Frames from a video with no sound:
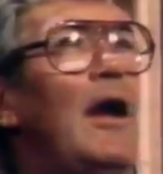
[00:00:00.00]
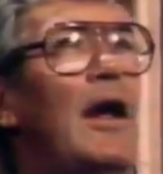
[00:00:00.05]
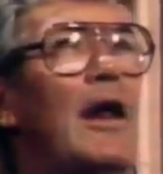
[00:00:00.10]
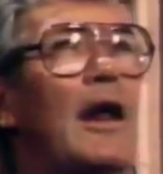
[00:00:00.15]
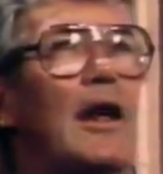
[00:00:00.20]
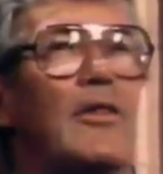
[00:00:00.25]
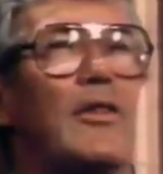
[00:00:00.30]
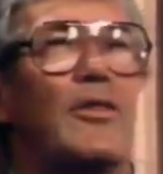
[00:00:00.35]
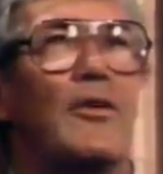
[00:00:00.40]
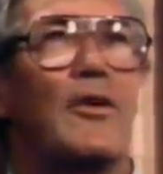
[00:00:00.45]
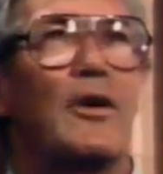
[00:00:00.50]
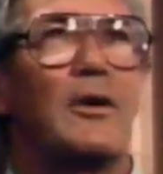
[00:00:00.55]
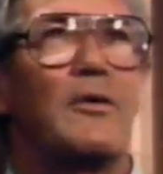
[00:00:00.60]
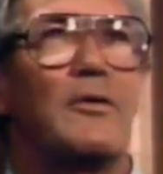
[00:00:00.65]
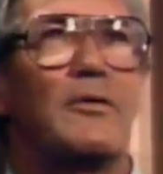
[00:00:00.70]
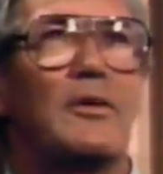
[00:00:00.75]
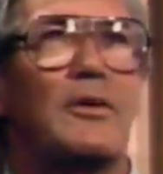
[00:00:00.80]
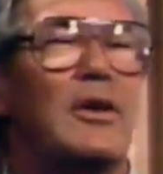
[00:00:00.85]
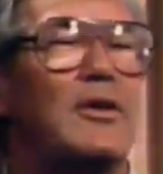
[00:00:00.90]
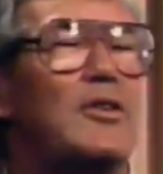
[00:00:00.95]
And I thought
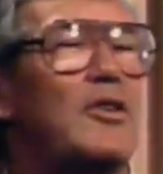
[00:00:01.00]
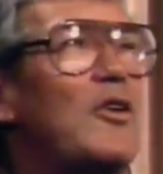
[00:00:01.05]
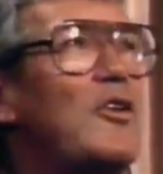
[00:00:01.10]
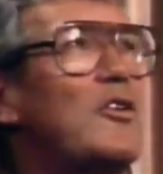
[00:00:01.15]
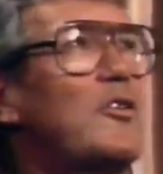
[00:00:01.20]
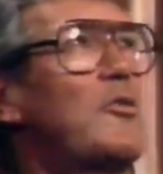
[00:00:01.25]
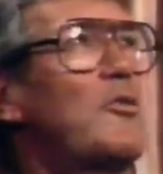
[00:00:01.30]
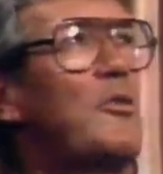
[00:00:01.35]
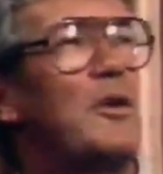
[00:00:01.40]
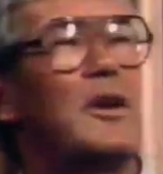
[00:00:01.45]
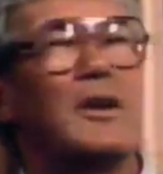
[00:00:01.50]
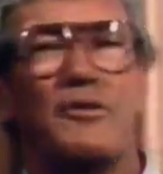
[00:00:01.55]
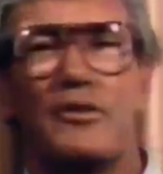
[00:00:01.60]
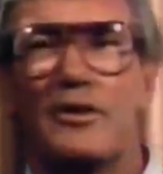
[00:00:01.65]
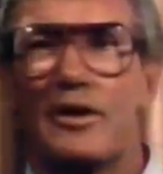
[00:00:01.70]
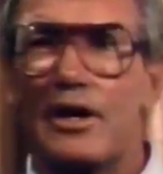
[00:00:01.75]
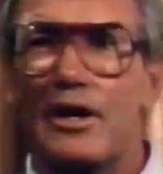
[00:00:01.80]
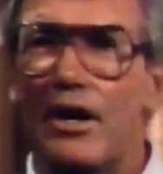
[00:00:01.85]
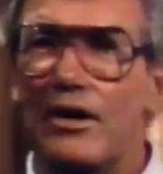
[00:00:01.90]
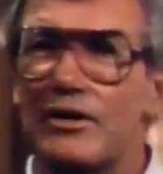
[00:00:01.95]
he, he turned three
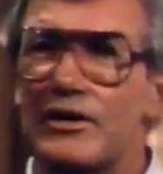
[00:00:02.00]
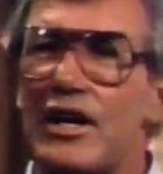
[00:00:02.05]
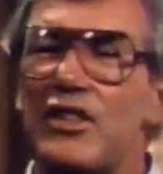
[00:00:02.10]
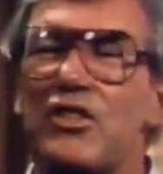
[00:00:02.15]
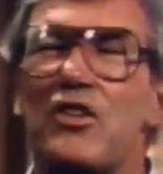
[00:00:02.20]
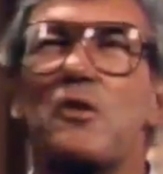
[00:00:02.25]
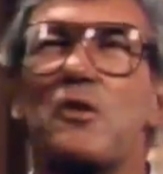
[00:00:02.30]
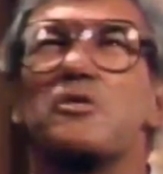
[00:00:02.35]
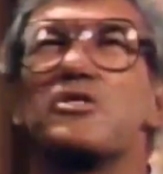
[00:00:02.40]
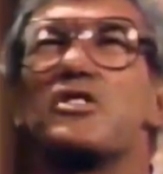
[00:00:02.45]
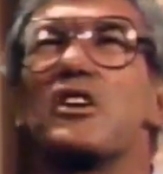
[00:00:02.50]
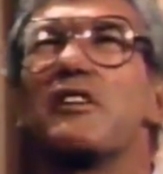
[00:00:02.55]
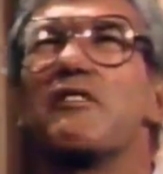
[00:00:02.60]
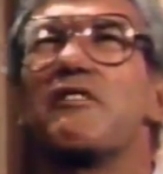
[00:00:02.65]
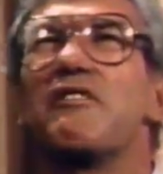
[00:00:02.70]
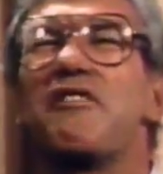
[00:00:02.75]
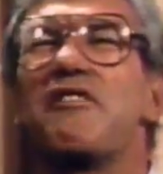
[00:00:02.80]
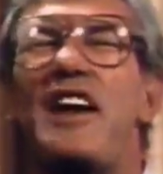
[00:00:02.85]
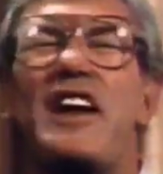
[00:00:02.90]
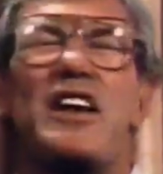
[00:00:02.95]
different colors. I thought he was going
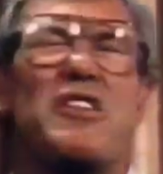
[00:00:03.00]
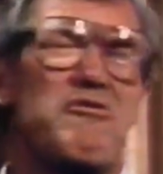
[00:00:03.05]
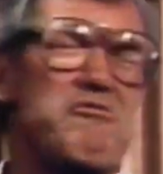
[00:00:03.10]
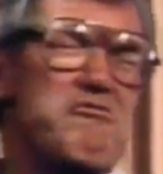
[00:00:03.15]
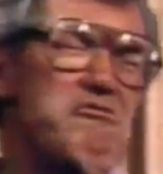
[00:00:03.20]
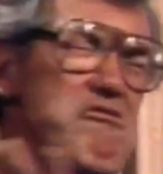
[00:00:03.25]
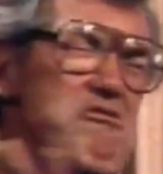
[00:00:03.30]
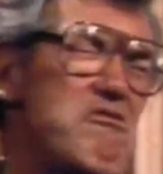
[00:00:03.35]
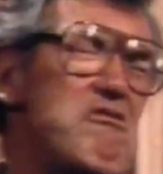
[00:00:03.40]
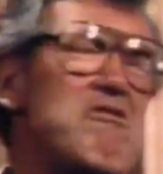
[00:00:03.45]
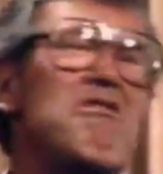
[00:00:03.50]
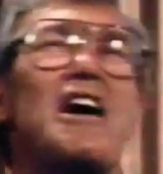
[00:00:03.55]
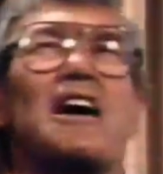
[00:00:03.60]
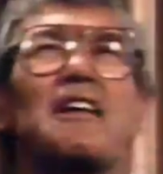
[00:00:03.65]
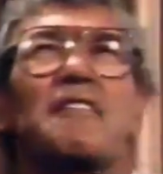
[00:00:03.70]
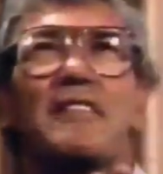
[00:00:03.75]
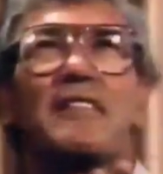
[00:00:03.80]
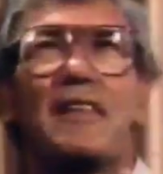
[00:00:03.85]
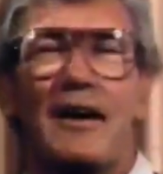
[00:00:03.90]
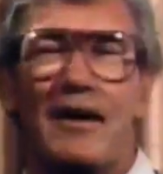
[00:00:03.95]
to faint
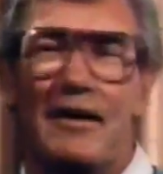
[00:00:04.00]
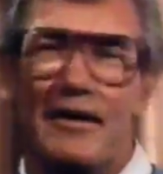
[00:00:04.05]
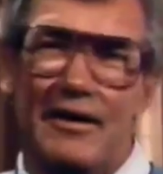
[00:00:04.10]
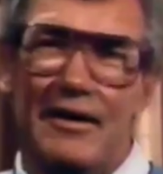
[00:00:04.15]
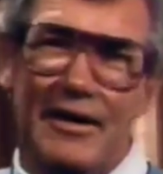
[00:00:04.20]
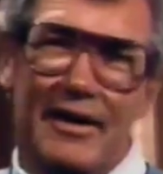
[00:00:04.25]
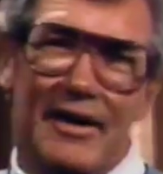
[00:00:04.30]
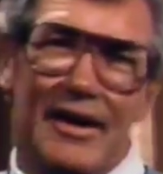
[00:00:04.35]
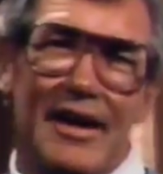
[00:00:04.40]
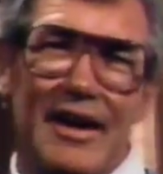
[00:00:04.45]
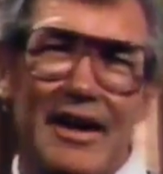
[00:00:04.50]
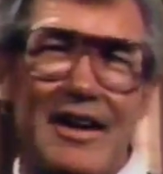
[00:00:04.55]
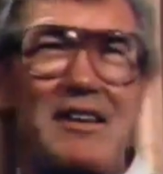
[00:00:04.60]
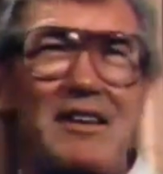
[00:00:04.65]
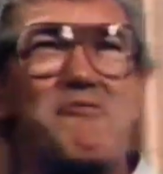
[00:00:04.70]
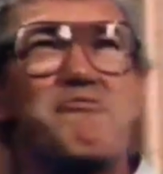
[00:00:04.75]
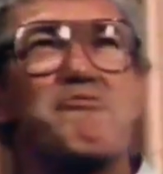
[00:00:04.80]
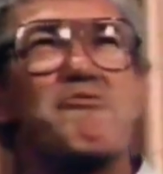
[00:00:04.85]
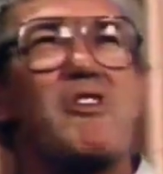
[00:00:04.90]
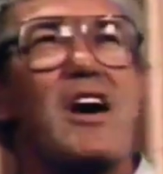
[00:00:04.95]
right there.
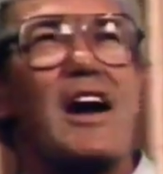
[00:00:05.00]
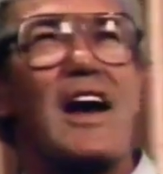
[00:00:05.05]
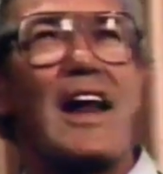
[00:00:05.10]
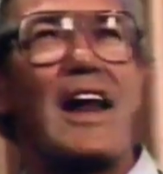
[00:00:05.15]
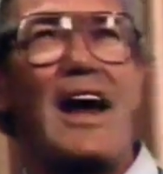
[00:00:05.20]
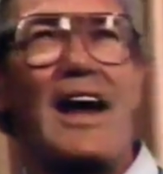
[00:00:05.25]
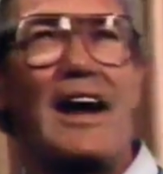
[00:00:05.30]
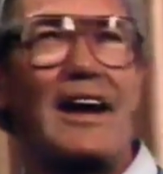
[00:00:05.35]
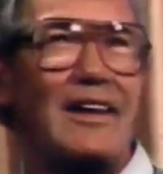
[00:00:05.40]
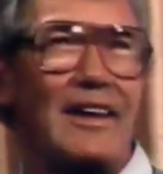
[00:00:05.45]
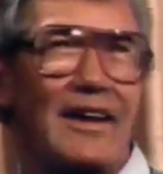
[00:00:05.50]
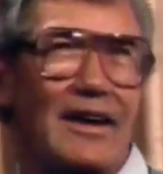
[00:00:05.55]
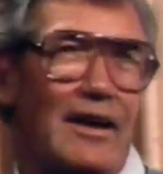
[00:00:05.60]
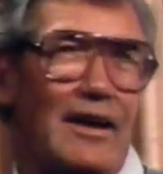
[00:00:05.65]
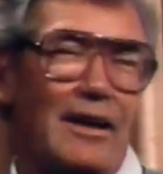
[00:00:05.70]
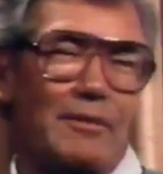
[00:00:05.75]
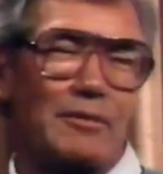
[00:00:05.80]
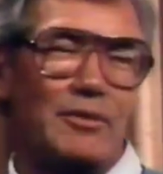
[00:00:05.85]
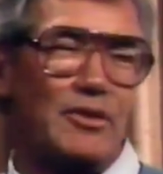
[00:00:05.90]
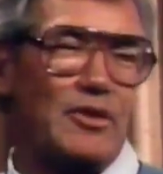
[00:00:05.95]
He ran out of
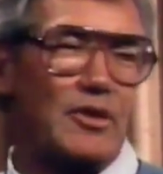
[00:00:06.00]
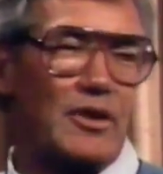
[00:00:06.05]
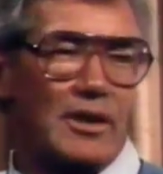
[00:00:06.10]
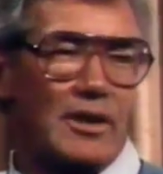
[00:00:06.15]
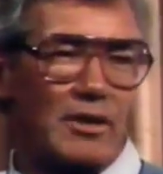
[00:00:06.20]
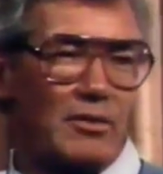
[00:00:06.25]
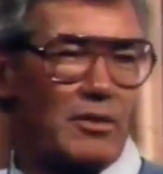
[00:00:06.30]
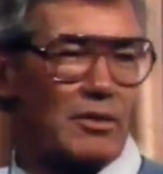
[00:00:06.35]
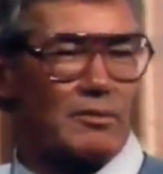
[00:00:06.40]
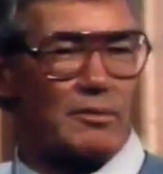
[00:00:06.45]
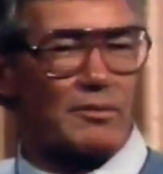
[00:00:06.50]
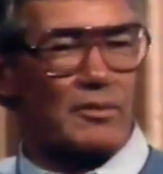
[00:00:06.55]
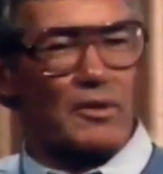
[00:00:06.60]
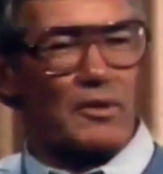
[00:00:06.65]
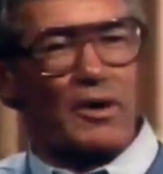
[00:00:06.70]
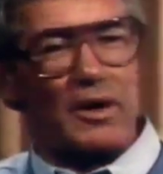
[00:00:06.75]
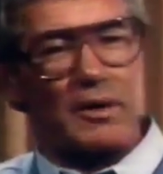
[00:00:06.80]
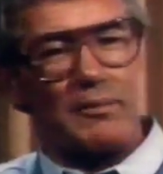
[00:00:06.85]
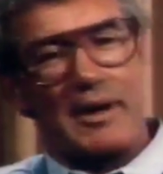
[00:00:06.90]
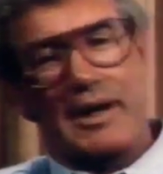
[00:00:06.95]
there. I'm sure that he would
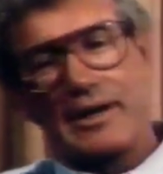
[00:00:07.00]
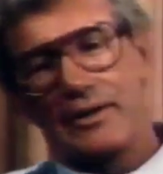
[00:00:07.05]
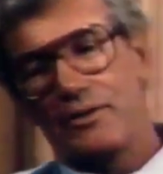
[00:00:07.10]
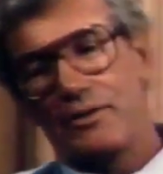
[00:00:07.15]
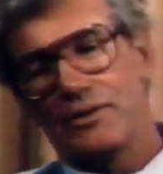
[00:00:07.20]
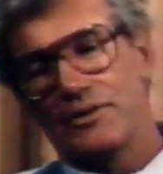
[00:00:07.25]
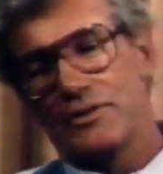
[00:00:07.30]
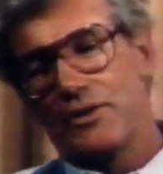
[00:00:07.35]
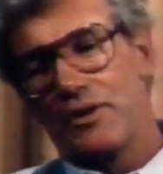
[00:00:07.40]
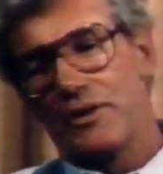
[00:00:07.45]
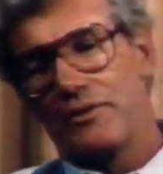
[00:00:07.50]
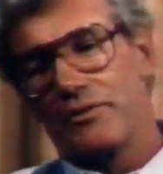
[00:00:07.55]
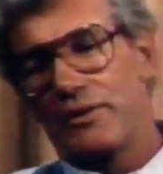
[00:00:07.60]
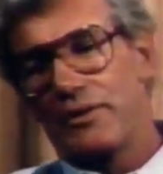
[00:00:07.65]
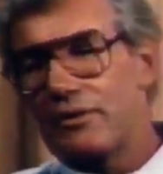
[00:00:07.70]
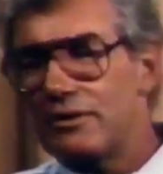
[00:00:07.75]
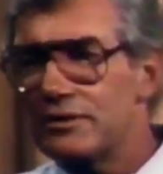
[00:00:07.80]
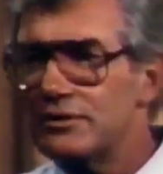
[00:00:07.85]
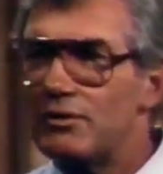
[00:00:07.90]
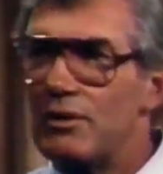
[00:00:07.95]
call back to his
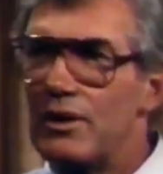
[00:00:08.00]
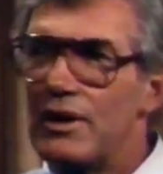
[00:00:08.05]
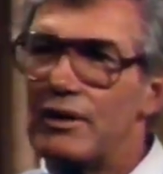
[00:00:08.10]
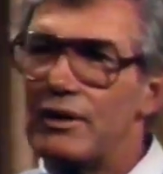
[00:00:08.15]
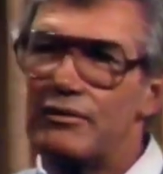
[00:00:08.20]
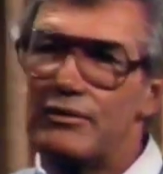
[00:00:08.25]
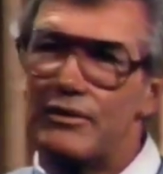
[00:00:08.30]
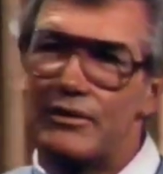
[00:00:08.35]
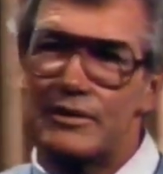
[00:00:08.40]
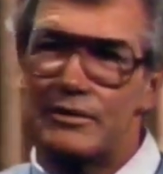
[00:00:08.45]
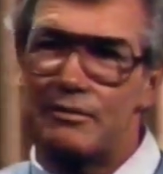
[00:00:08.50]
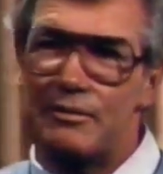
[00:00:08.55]
girlfriend or his wife